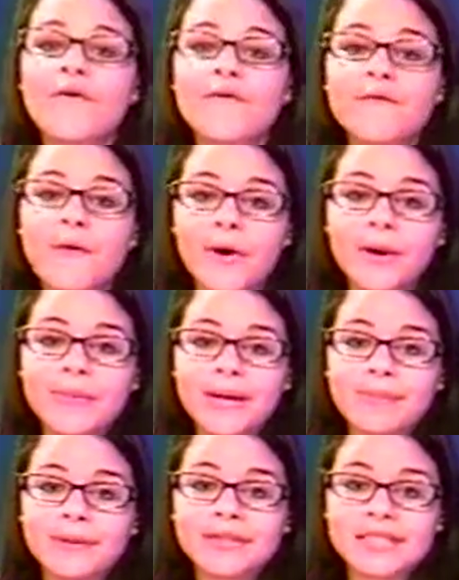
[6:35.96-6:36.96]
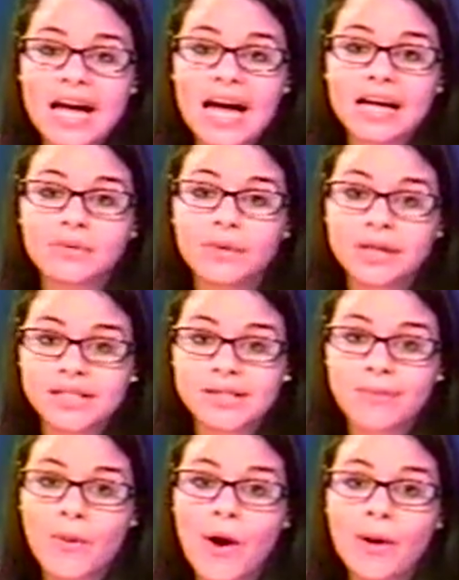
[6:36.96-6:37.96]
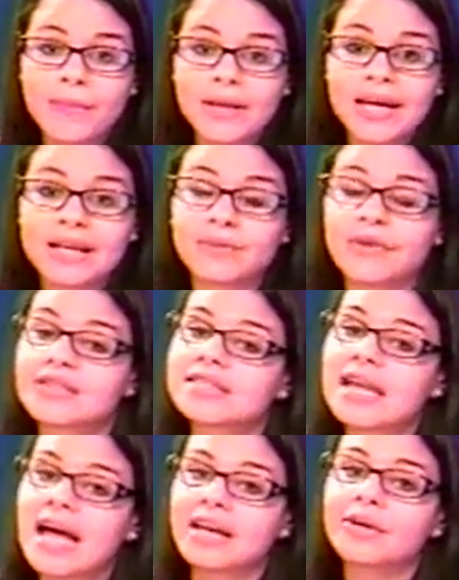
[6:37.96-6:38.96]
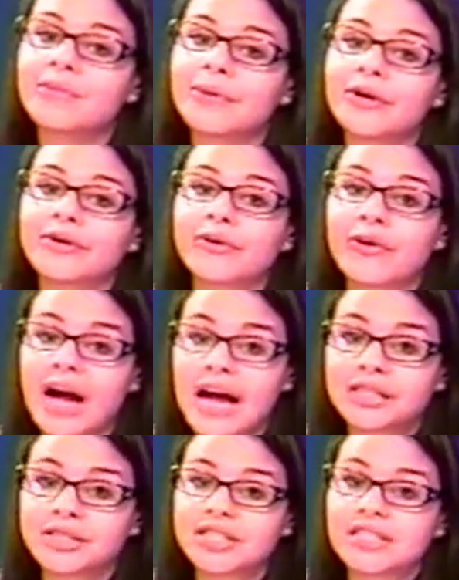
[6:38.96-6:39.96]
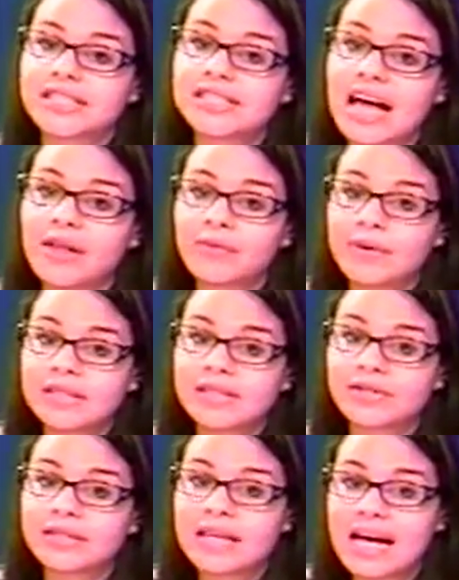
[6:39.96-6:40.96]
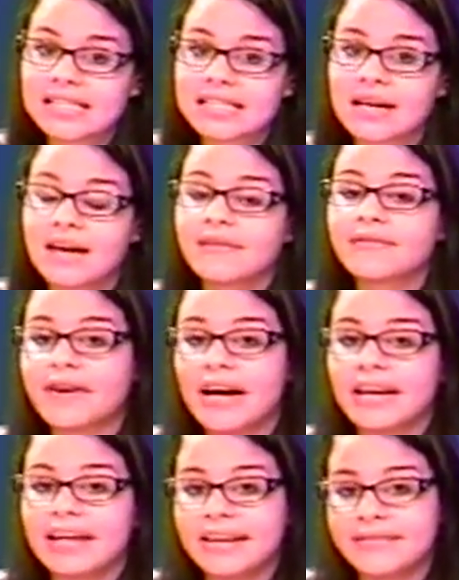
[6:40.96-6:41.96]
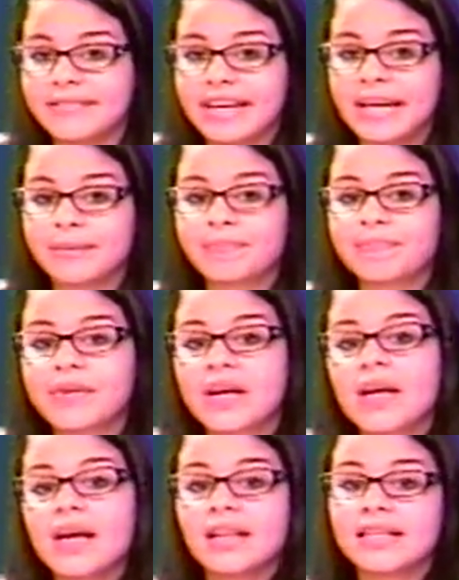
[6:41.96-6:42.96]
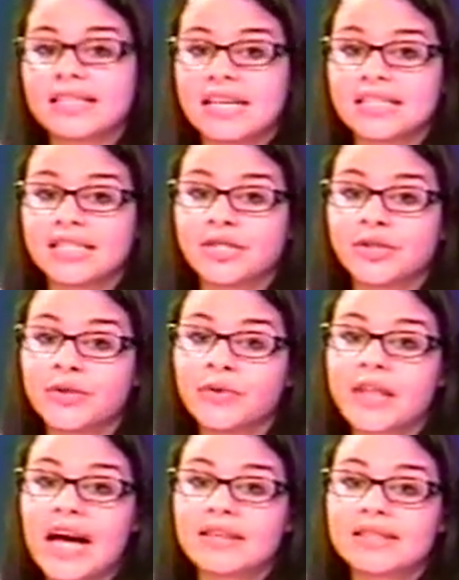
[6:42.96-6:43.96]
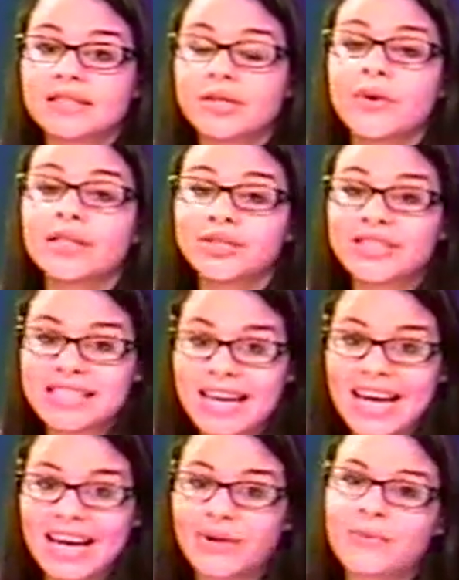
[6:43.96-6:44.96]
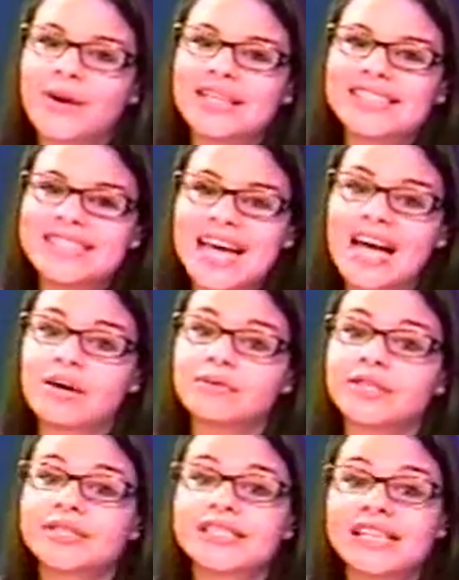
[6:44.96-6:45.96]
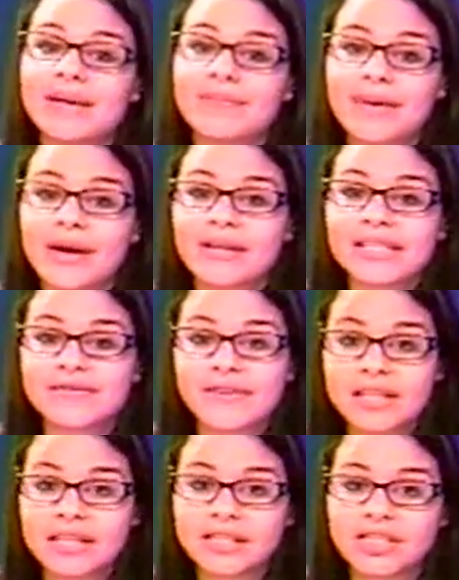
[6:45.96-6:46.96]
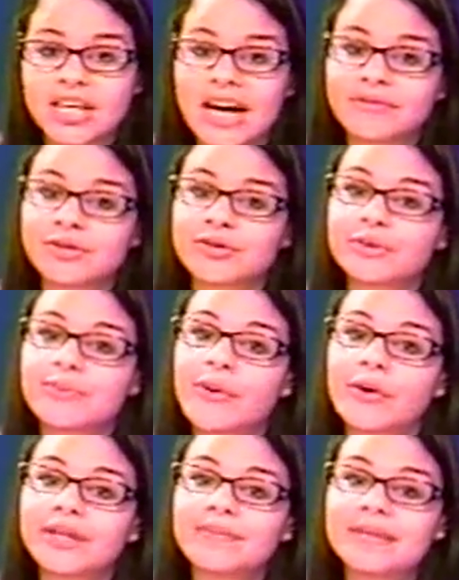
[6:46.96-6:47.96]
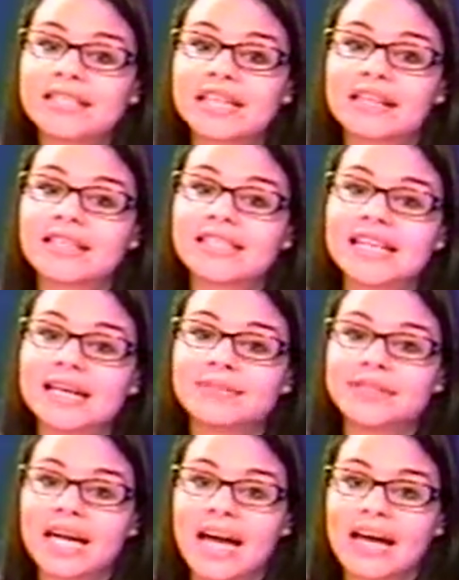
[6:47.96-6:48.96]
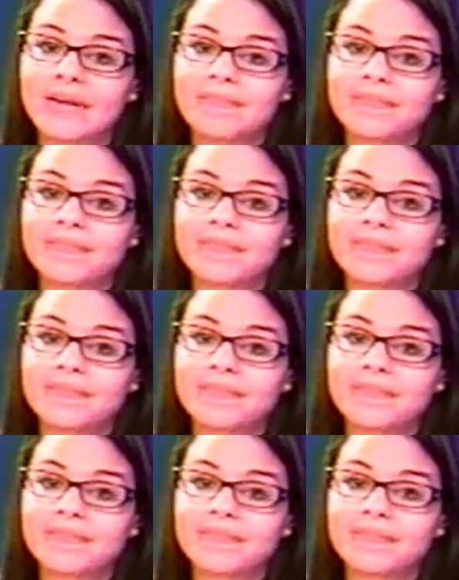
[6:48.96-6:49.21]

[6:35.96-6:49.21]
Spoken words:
4 people died when a small plane with 10 aboard crashed in southwestern Alaska Friday evening. The census 208 went down near St. Mary's Village after reported missing the same day.